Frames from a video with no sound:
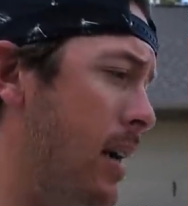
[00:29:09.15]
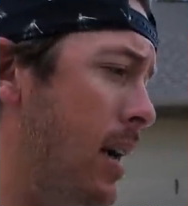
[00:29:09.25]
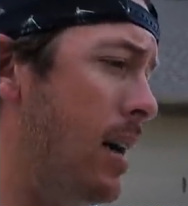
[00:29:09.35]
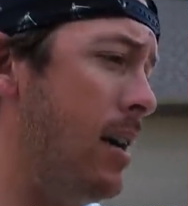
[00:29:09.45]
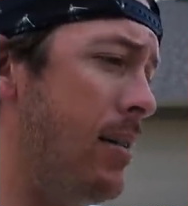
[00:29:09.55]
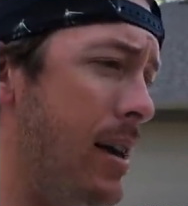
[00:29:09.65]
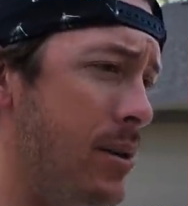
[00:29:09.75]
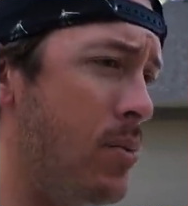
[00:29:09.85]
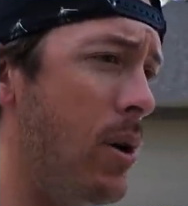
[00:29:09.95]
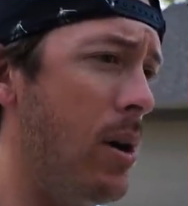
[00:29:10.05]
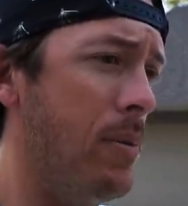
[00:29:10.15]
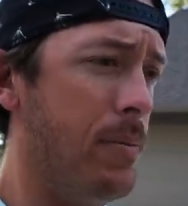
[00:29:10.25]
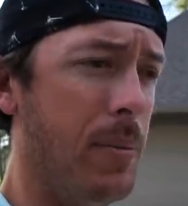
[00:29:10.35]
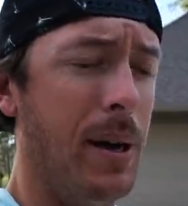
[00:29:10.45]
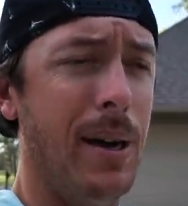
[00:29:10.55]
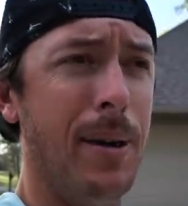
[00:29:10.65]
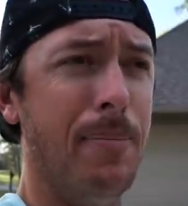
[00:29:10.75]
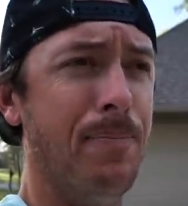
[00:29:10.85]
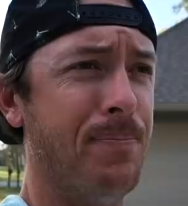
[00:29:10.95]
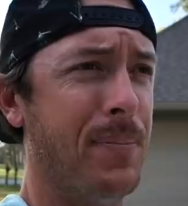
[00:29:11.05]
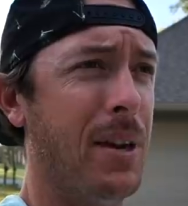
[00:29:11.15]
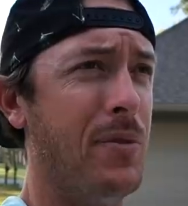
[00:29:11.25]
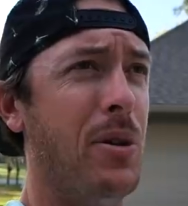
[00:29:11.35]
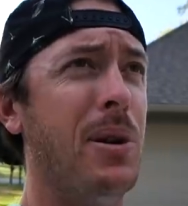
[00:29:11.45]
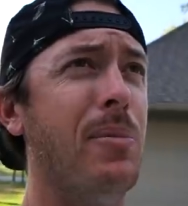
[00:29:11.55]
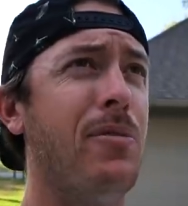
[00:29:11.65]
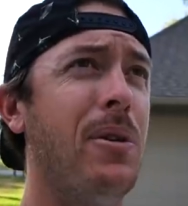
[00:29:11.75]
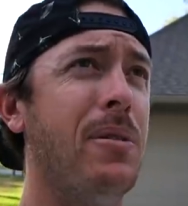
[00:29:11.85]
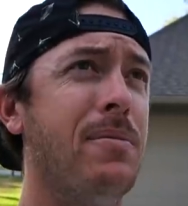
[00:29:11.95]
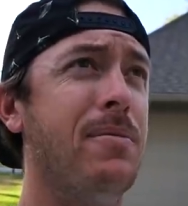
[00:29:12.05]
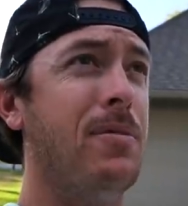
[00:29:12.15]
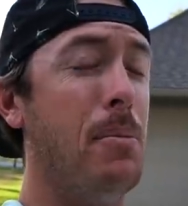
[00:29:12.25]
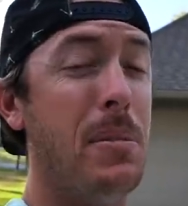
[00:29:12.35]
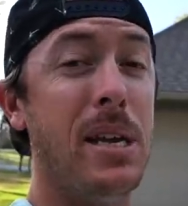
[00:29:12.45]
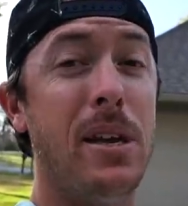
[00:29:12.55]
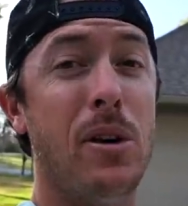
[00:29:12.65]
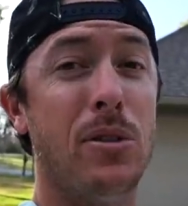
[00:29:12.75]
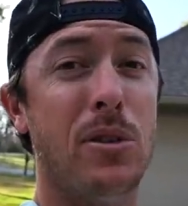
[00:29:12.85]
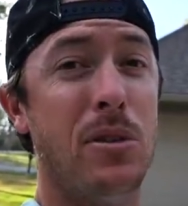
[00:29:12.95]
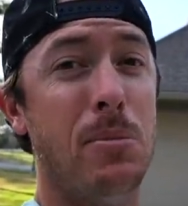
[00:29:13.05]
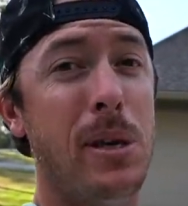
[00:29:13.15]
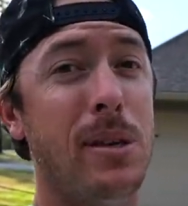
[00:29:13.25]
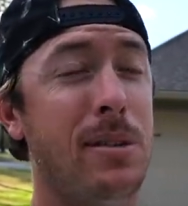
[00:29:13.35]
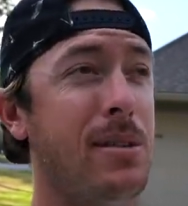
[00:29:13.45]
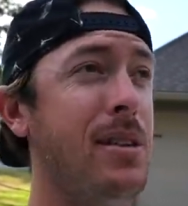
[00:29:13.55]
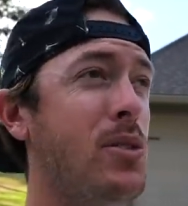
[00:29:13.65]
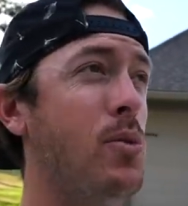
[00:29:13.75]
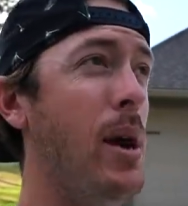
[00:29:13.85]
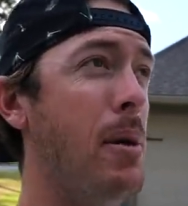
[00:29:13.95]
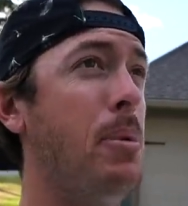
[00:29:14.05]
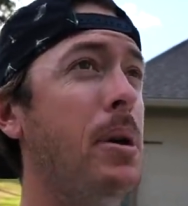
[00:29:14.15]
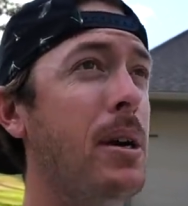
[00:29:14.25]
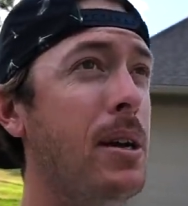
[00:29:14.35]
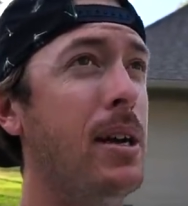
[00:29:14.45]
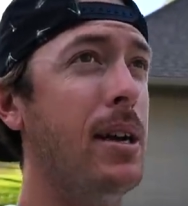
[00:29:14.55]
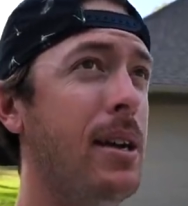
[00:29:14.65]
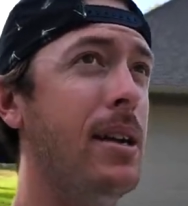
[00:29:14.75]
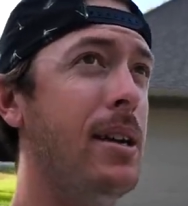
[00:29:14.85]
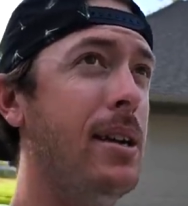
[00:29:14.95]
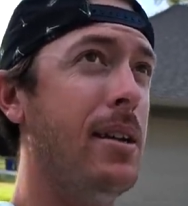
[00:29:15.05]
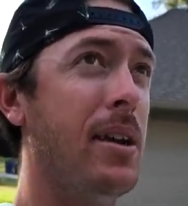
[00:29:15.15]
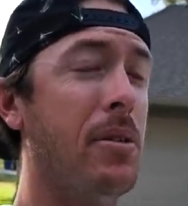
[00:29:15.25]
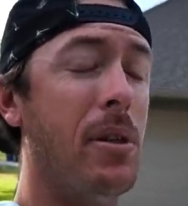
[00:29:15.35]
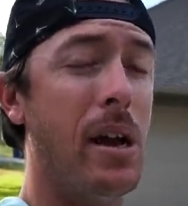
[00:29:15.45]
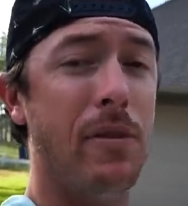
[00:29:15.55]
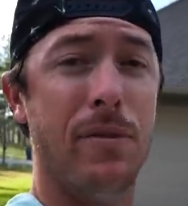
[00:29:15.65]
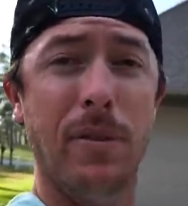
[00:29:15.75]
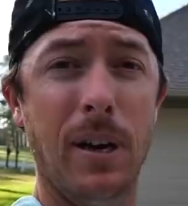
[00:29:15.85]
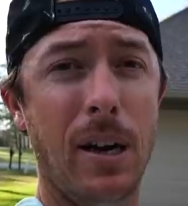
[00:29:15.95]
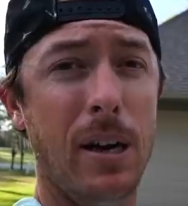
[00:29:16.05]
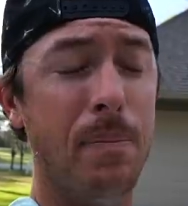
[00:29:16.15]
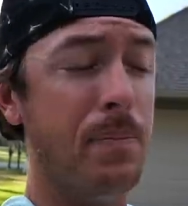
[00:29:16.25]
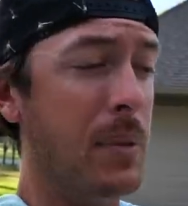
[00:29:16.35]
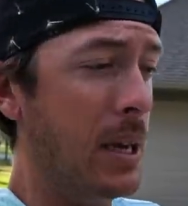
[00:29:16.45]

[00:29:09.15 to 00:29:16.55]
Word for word: Uh, as well. Um, I've known him for, for many years. Used to be his, his rep in, in another life. Um,